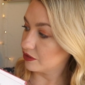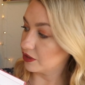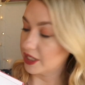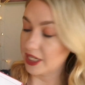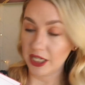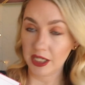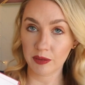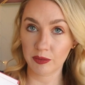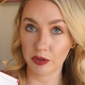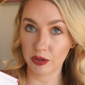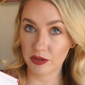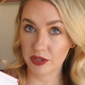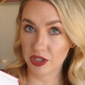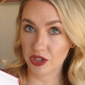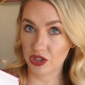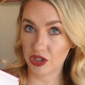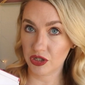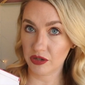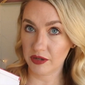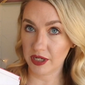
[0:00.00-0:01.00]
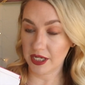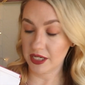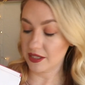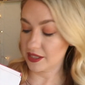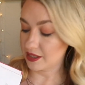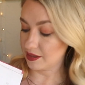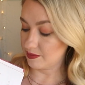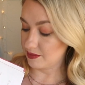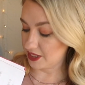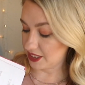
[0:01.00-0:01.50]
for Hebrews and
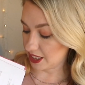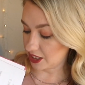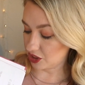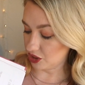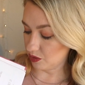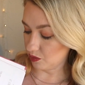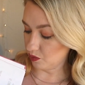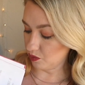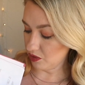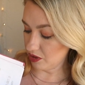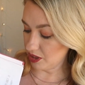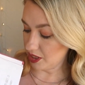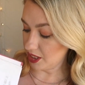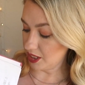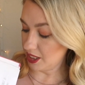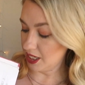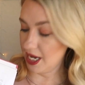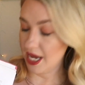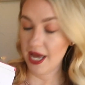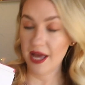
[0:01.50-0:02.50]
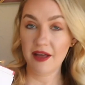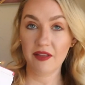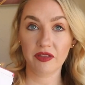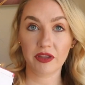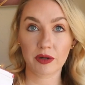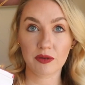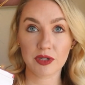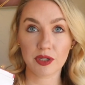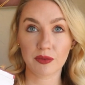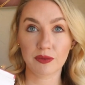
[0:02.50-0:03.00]
Judaism, section 1.
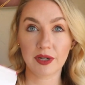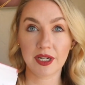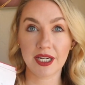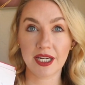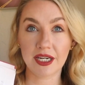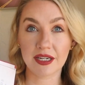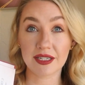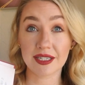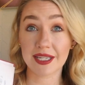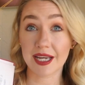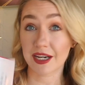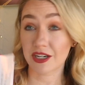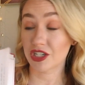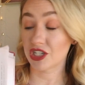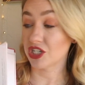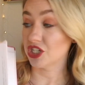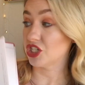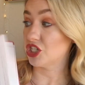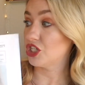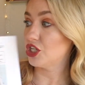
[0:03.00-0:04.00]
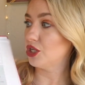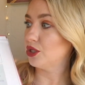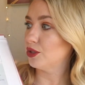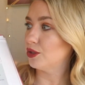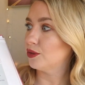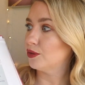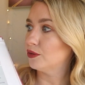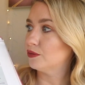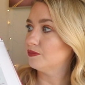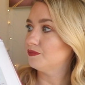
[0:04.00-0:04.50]
There was a reading, section
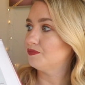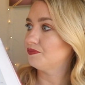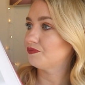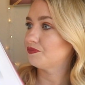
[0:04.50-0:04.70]
2.